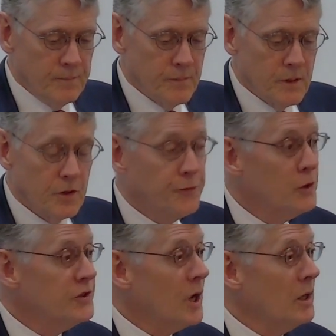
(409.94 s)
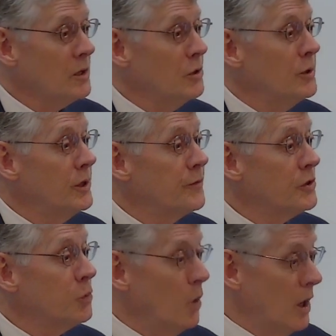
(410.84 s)
The first hallelujah,
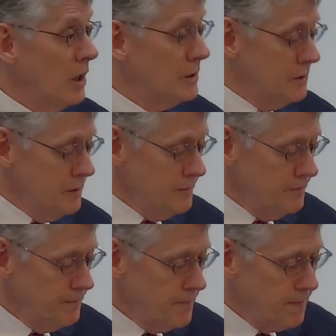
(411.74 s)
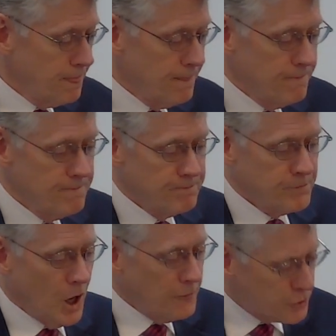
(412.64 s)
verse 1,
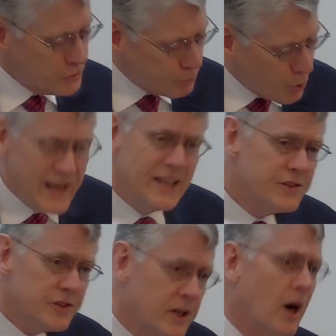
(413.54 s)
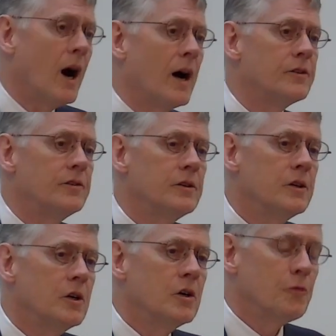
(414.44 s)
offers praise to God
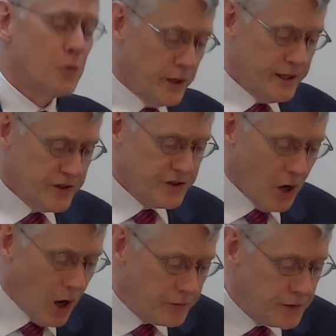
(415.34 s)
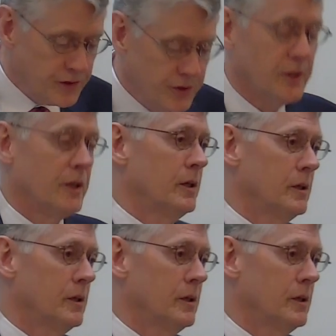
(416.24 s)
for his sovereignty.